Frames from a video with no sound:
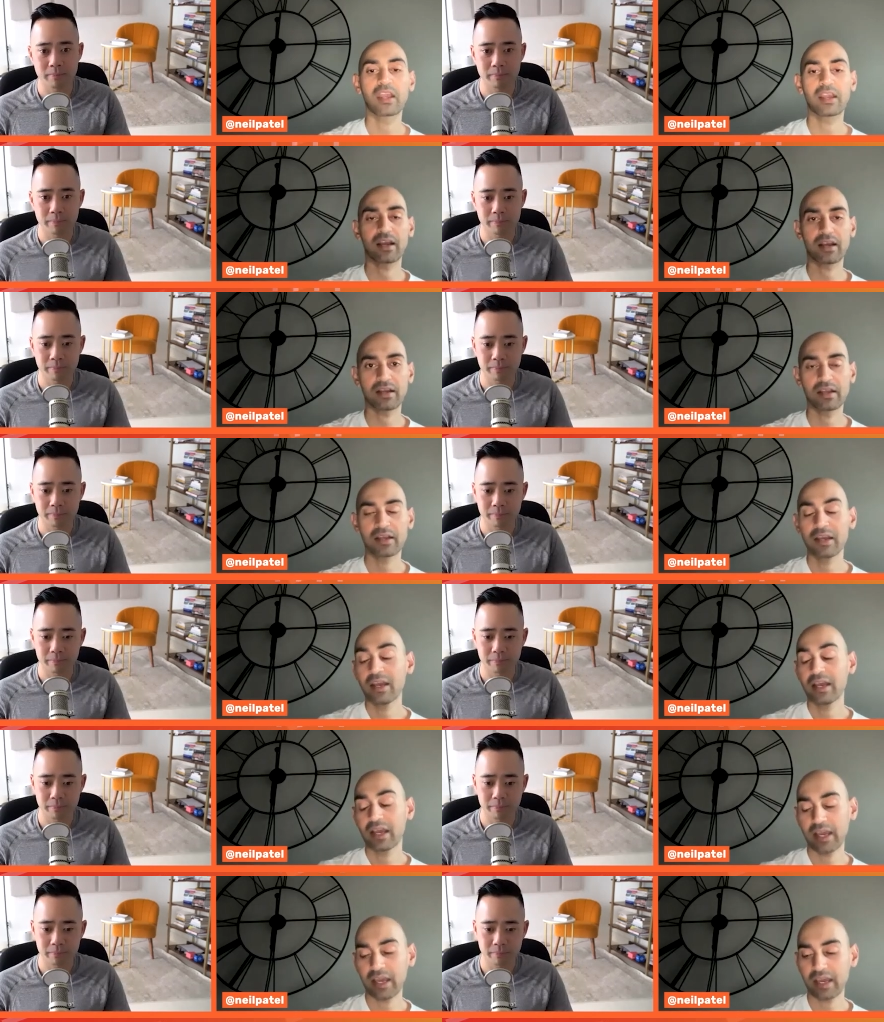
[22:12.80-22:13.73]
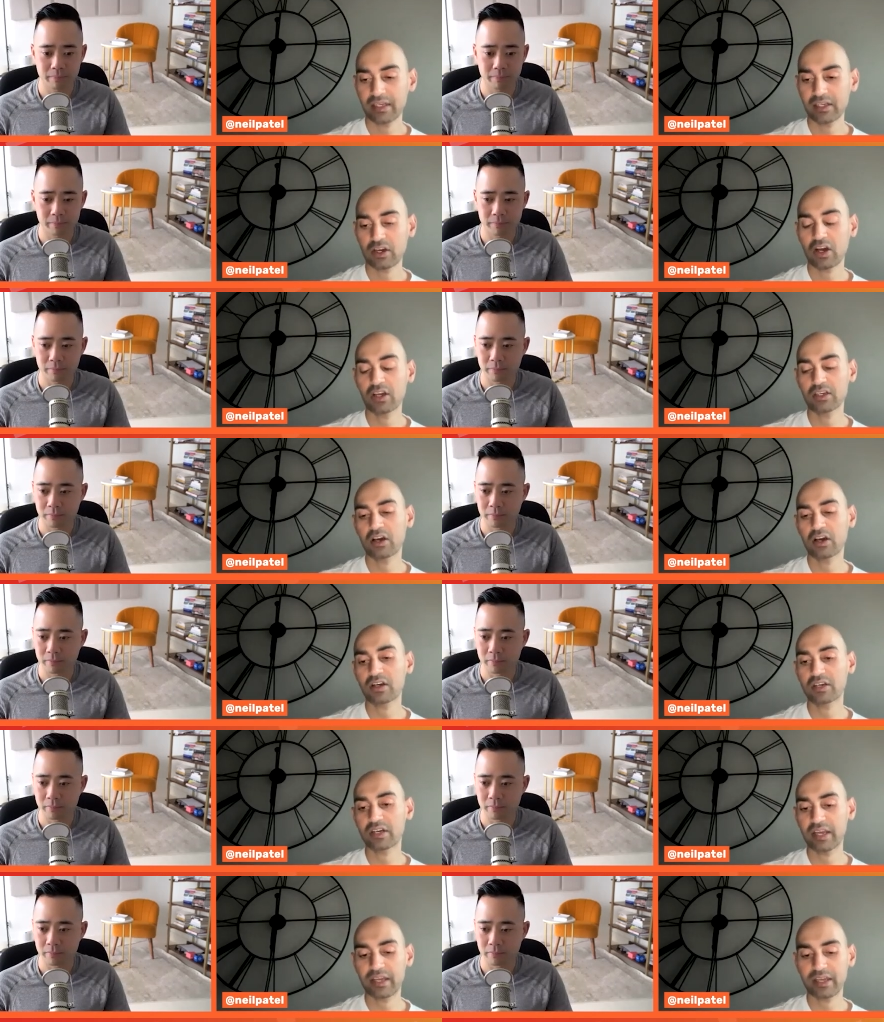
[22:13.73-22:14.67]
Speaker 1: yeah. And on
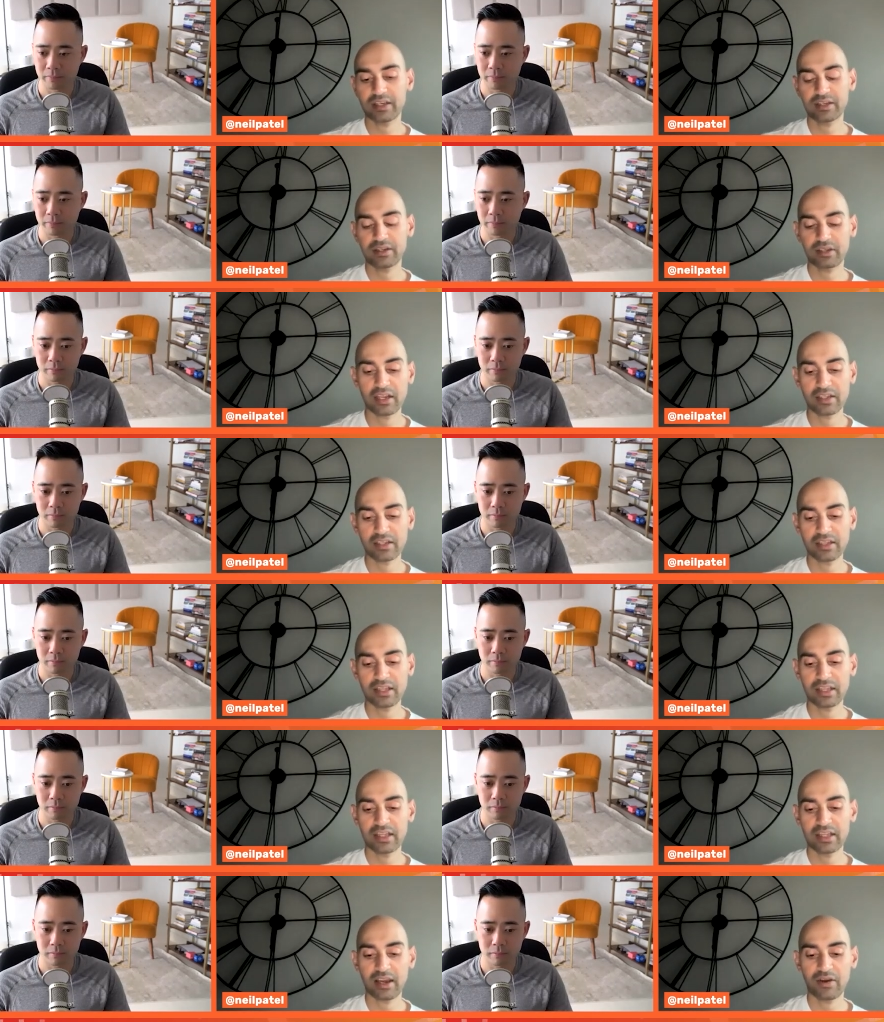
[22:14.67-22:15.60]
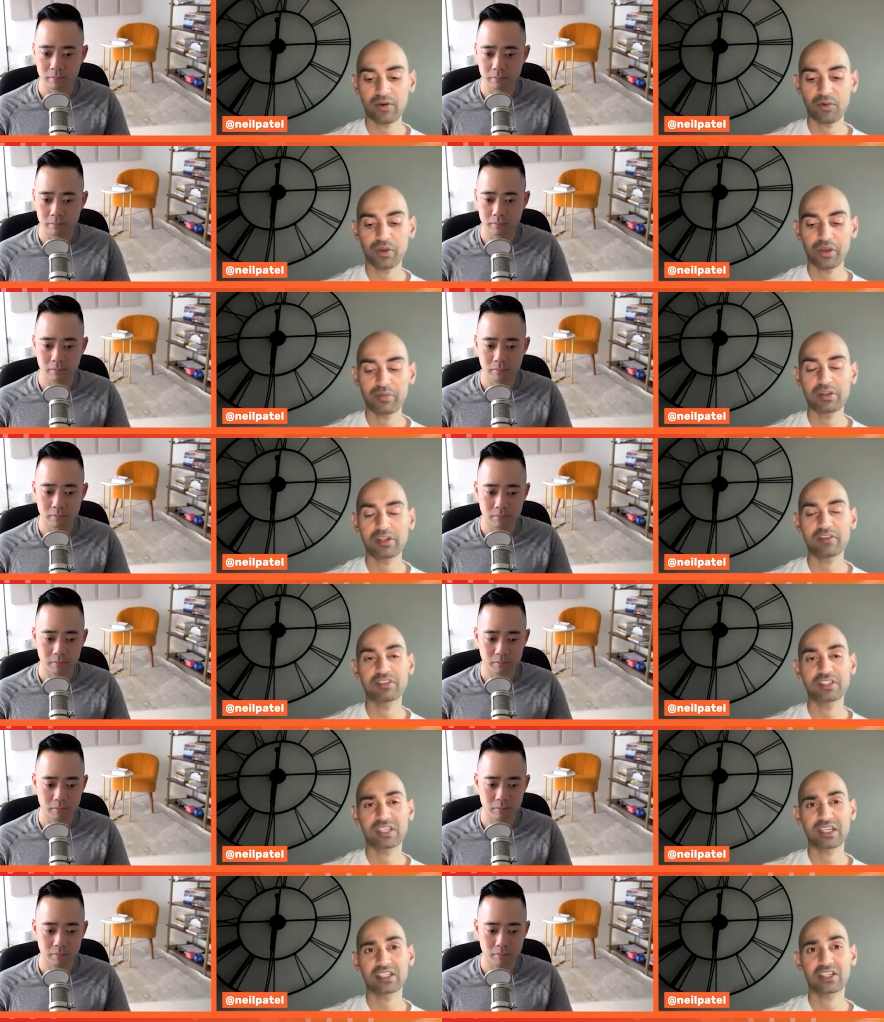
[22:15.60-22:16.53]
our end, another thing that we
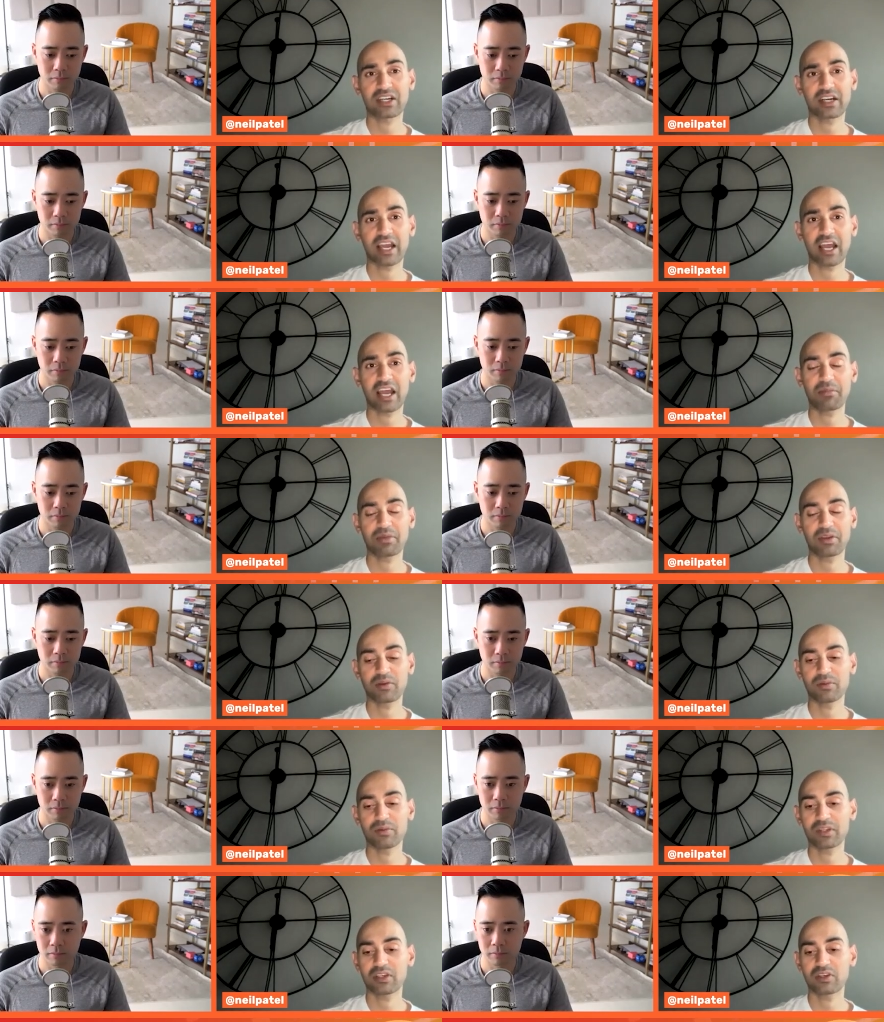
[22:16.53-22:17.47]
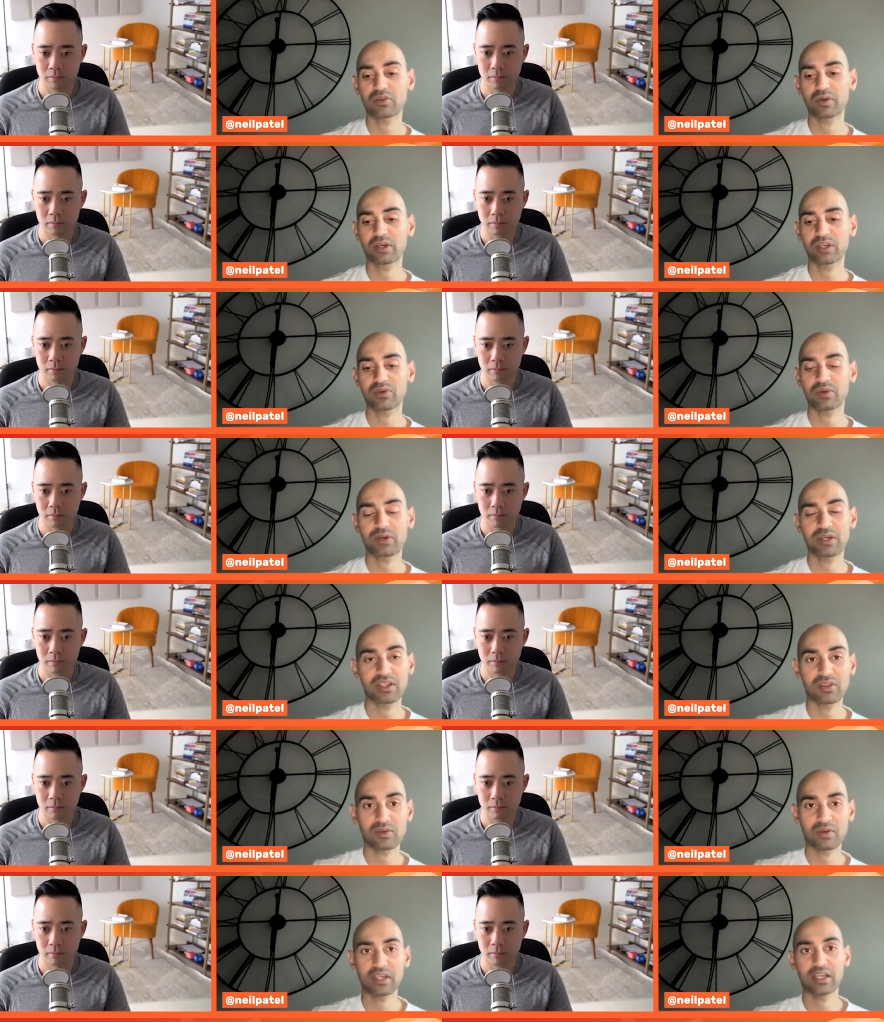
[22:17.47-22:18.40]
believe is going to start happening within
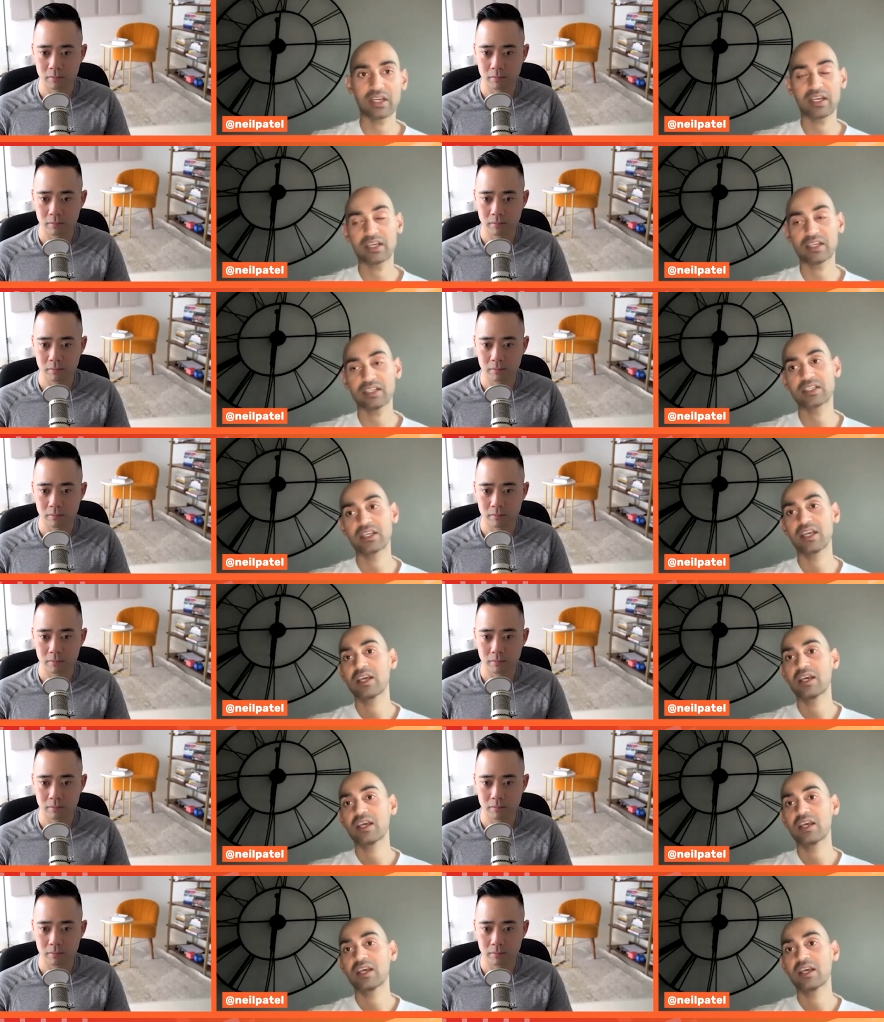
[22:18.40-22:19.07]
2023 is